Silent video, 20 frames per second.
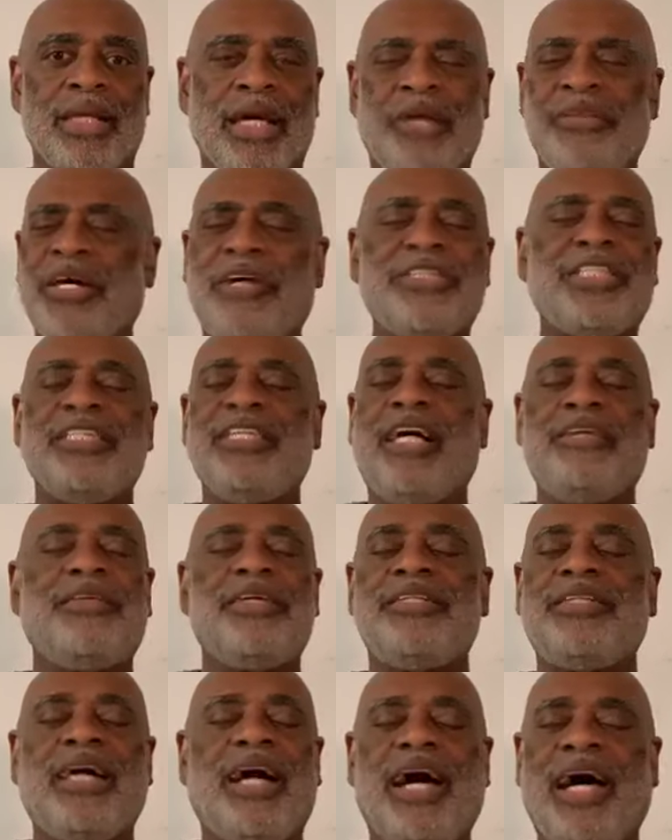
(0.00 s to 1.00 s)
And there's
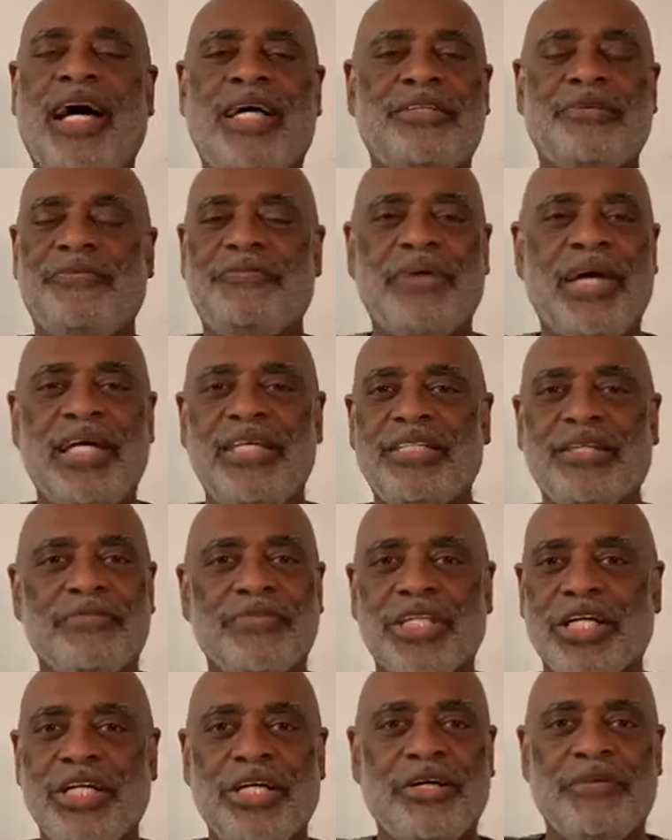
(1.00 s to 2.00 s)
nothing to hide the face
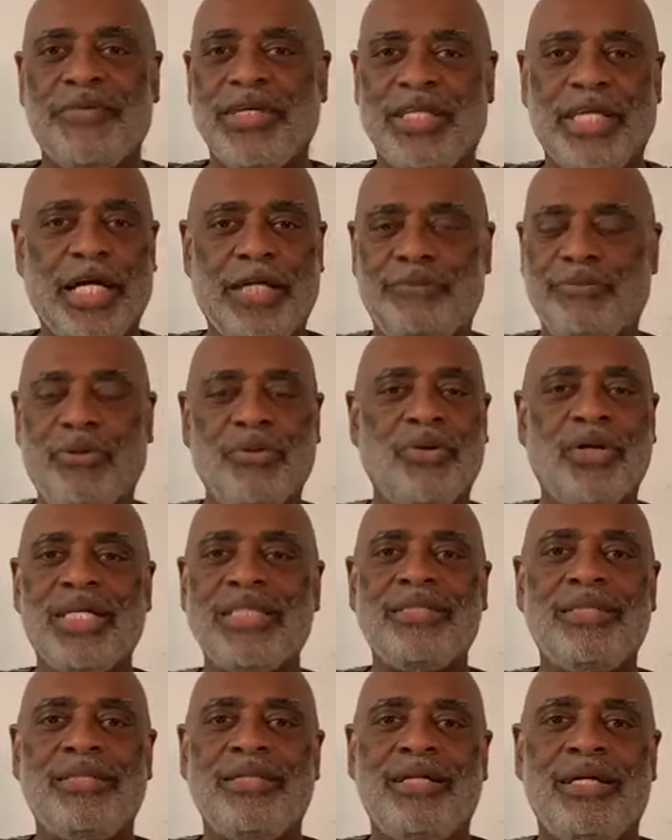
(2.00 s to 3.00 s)
of love at that
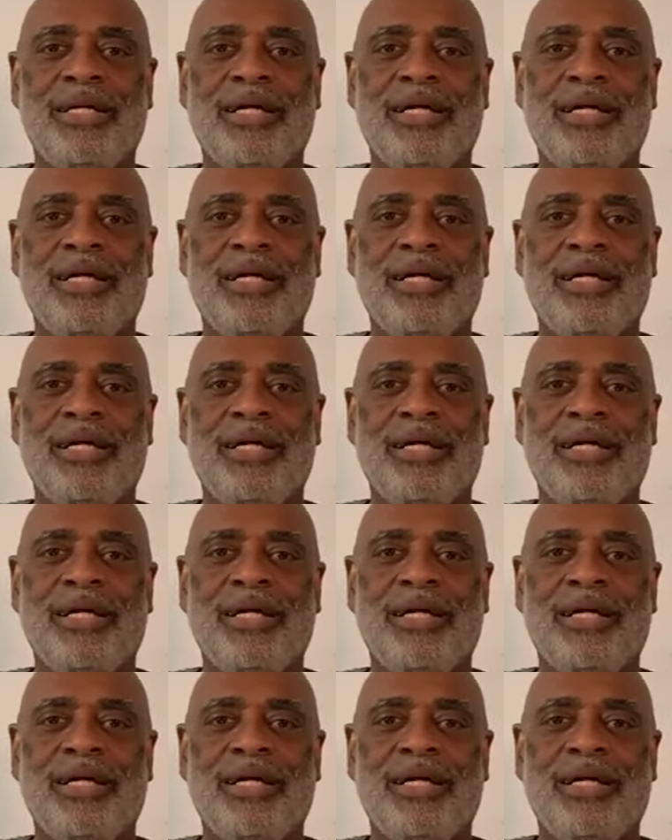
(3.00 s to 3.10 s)
point.